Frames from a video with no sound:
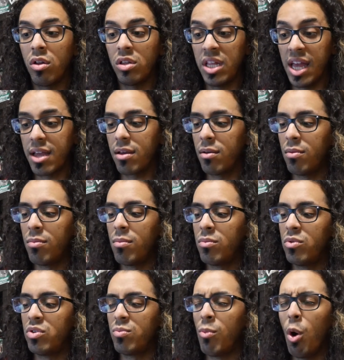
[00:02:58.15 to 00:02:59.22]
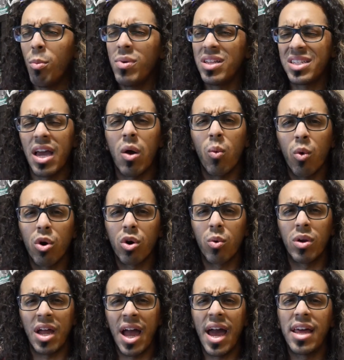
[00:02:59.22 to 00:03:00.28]
like moments at work
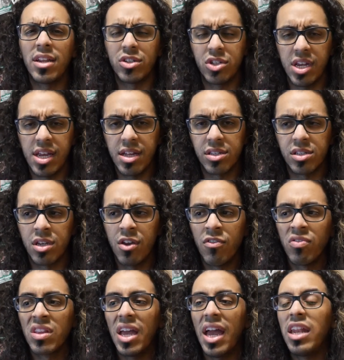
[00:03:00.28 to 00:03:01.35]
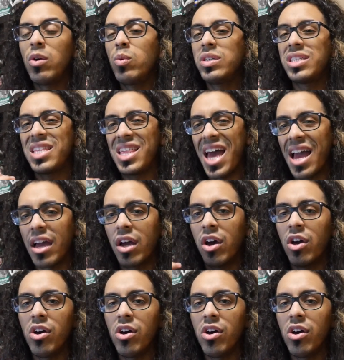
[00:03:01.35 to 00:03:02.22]
when I had a chance. And it was that